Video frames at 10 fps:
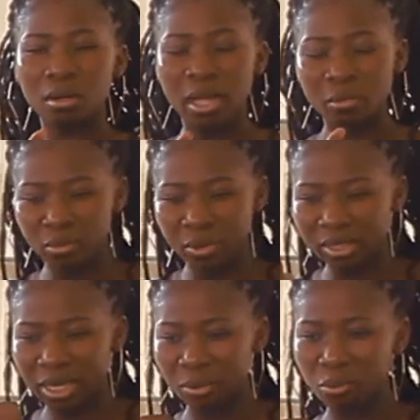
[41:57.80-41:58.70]

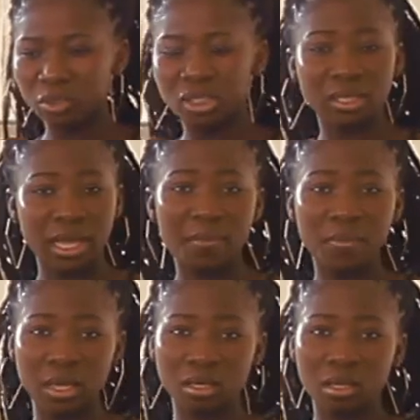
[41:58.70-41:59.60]
embrace that emotion, that
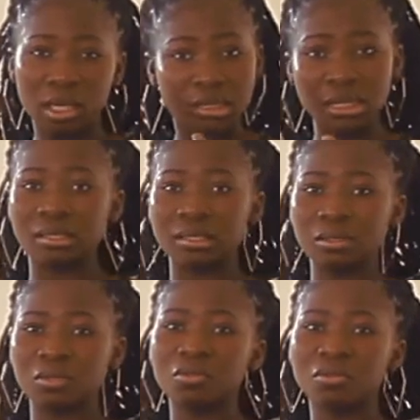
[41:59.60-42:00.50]
pain. It
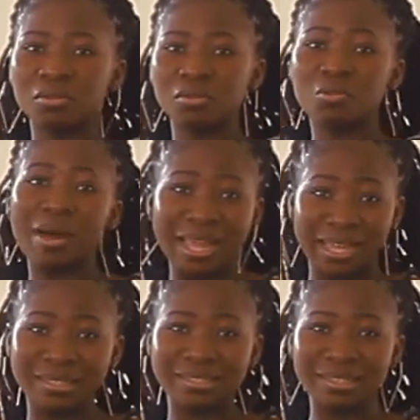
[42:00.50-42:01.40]
is. You are
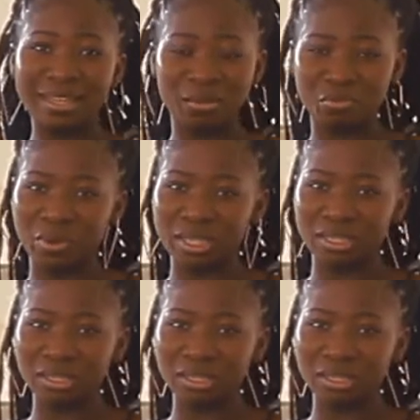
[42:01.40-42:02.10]
hurt. Embrace